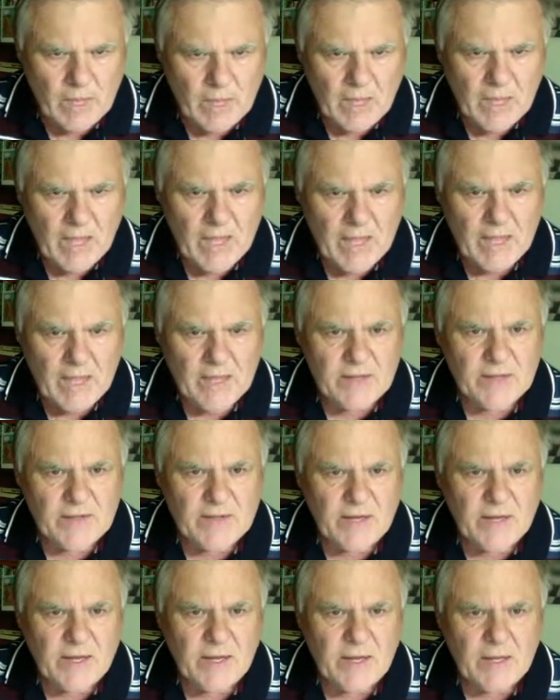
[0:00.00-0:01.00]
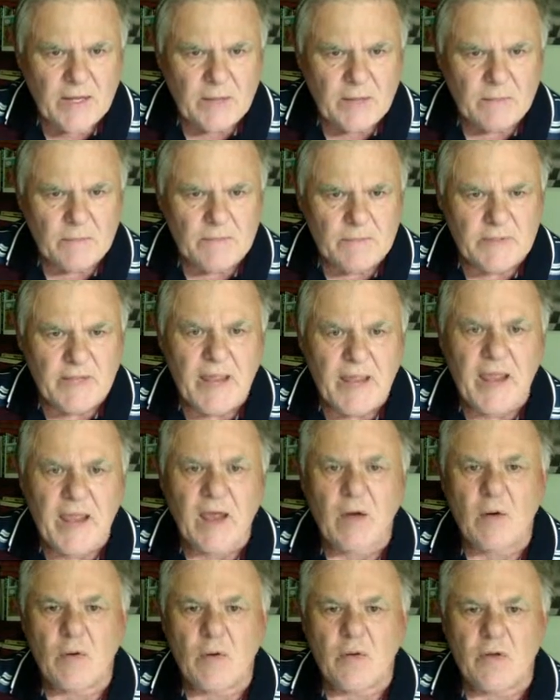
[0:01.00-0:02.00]
And
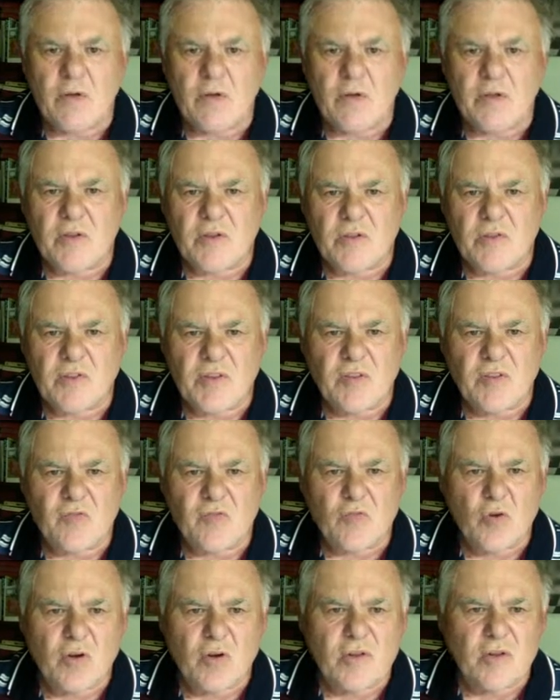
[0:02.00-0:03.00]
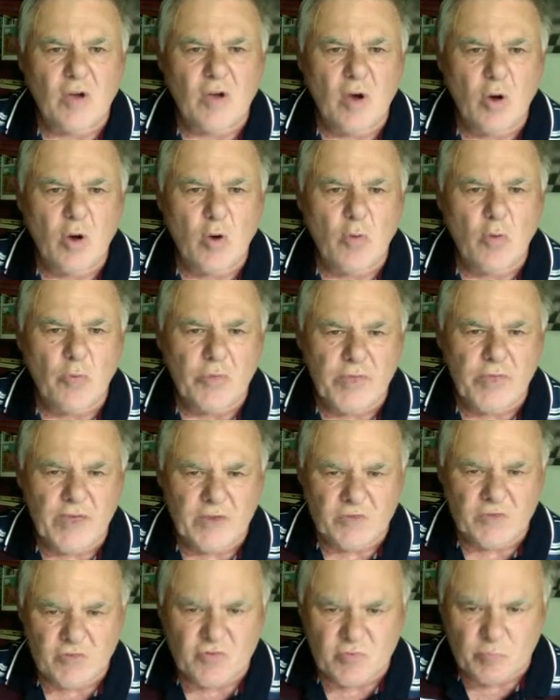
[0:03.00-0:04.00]
now you can see he's trying to hold the
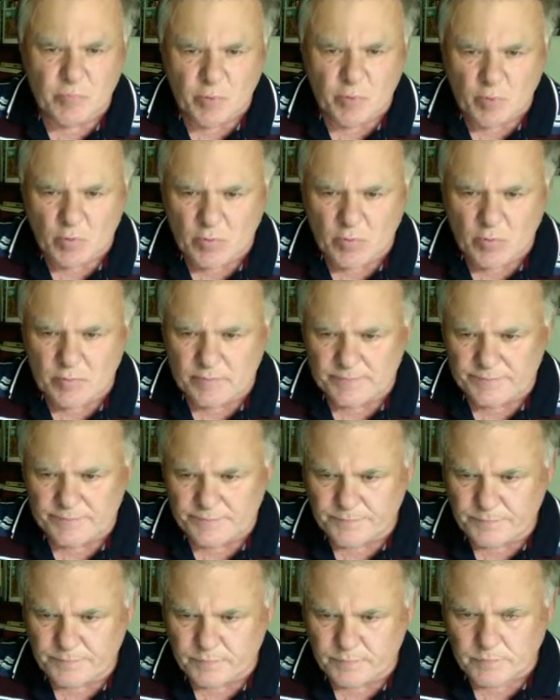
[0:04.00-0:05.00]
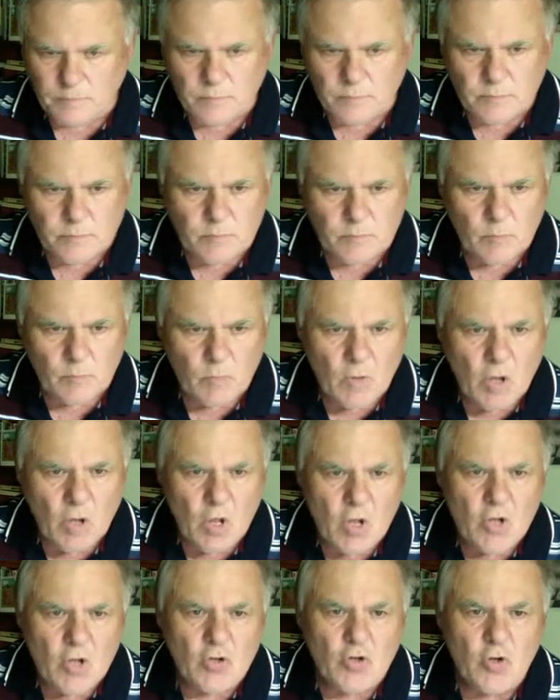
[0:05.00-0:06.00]
extra pawn.
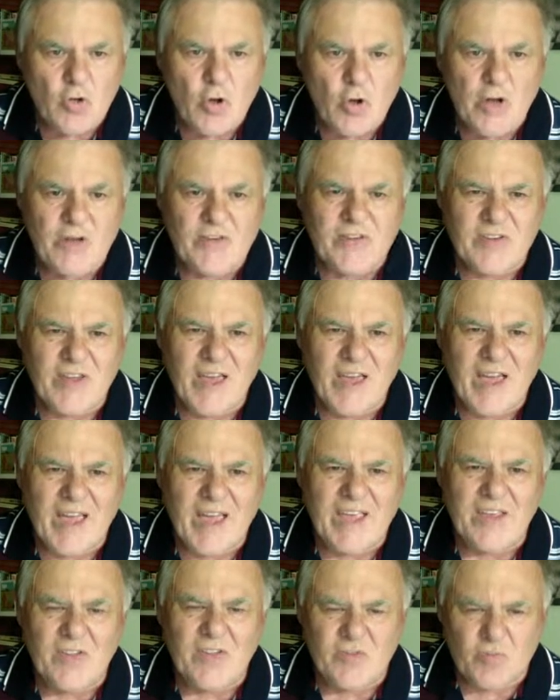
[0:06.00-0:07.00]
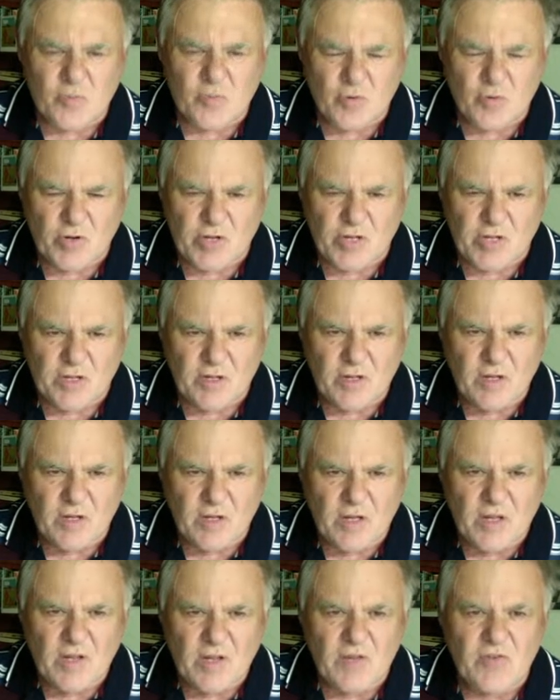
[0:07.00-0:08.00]
Knight to a3.
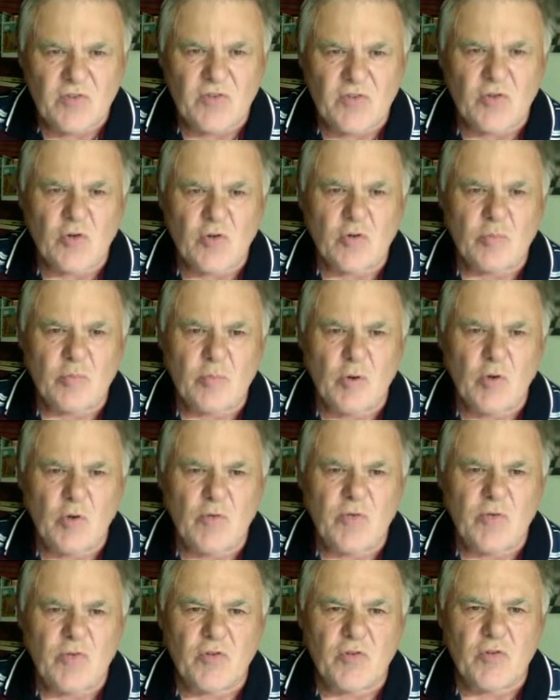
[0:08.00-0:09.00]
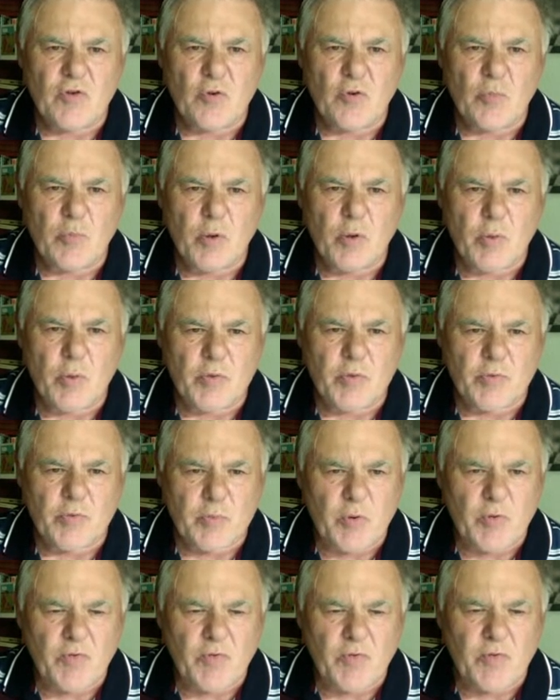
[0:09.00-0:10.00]
This is a good move. It's a dual purpose
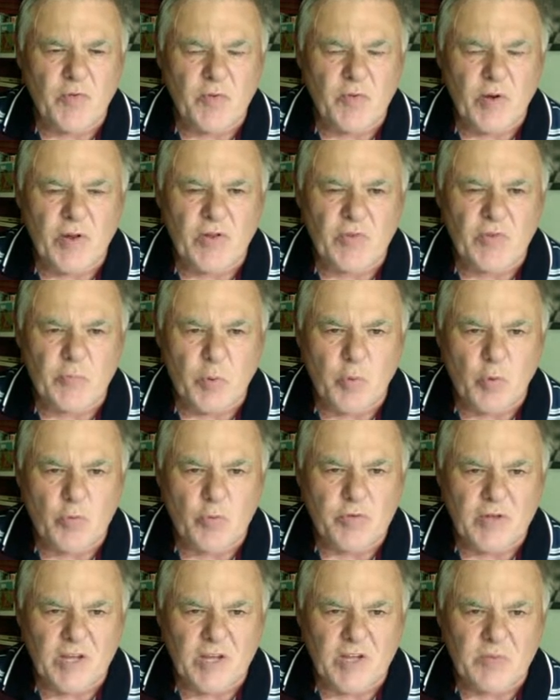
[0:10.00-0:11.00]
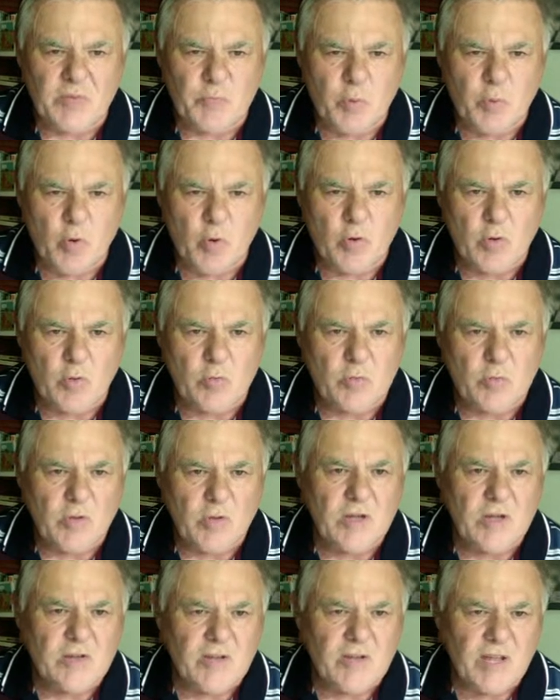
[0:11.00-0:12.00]
move. It threatens pawn takes pawn
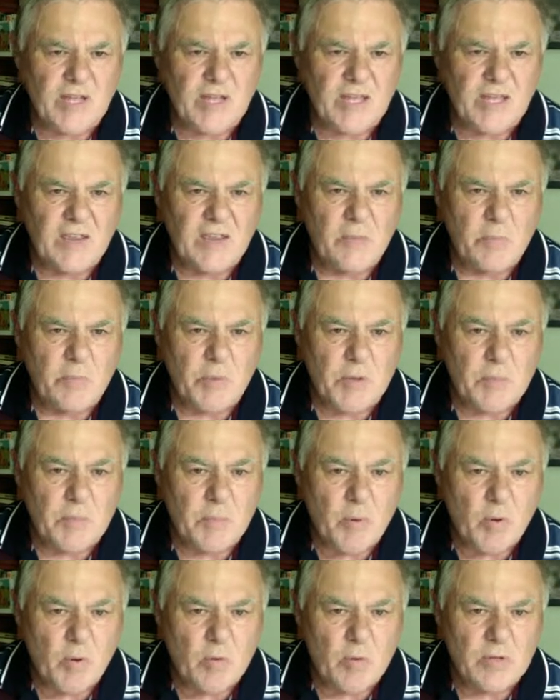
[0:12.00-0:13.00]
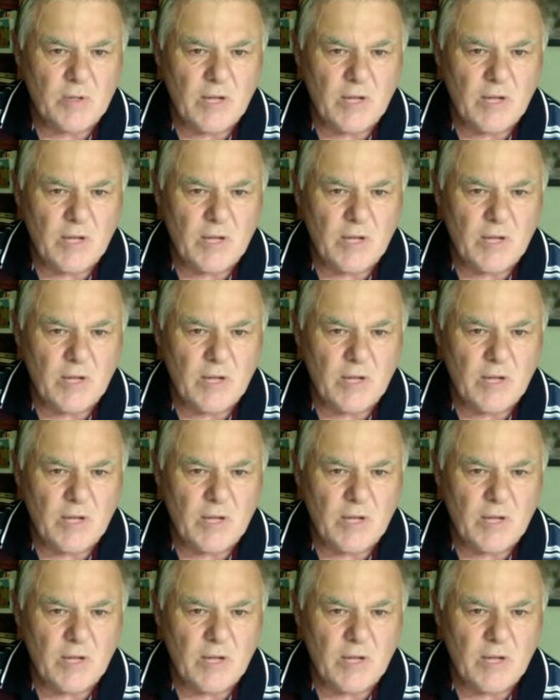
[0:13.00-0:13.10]
and taking the b pawn.